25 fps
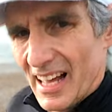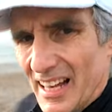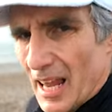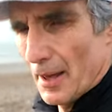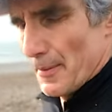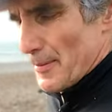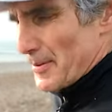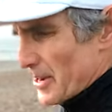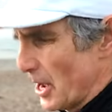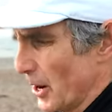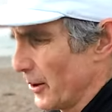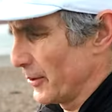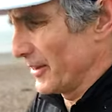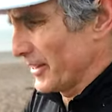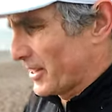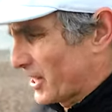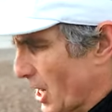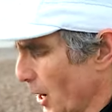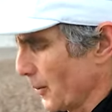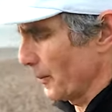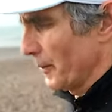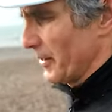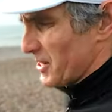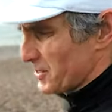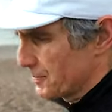Let me know in the
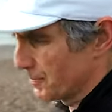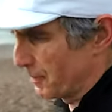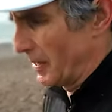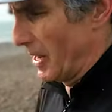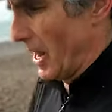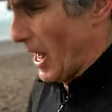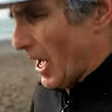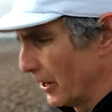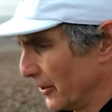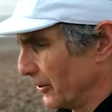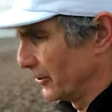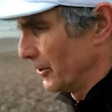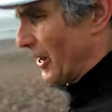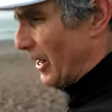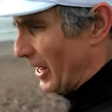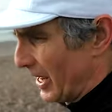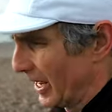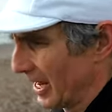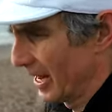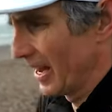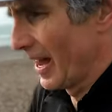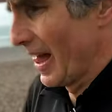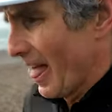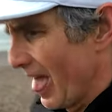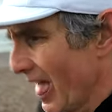comments below,
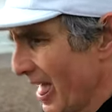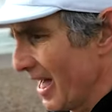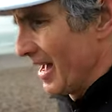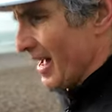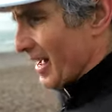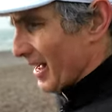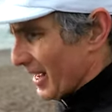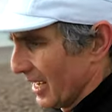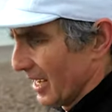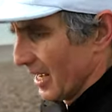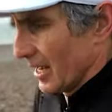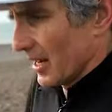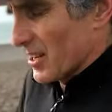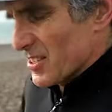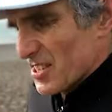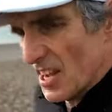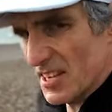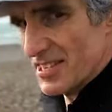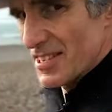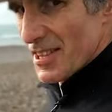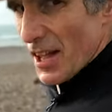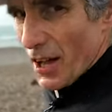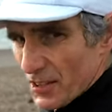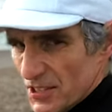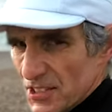because it's
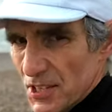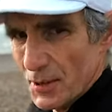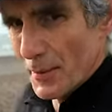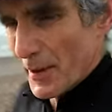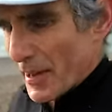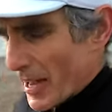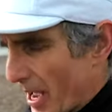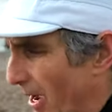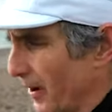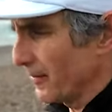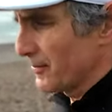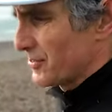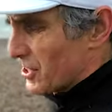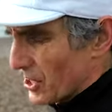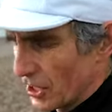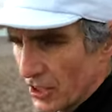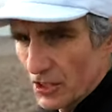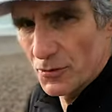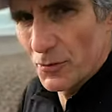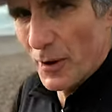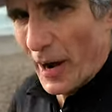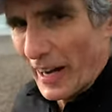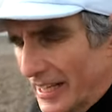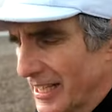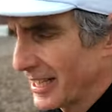not something I've
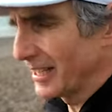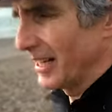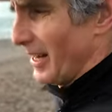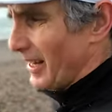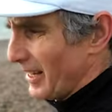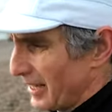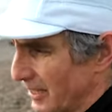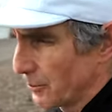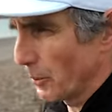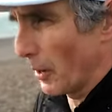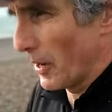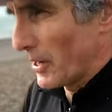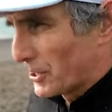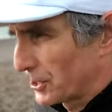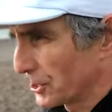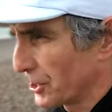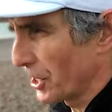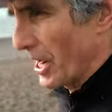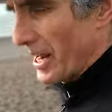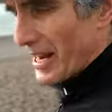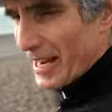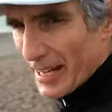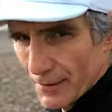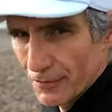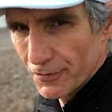done regularly when
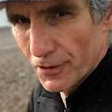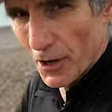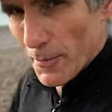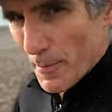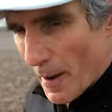training for a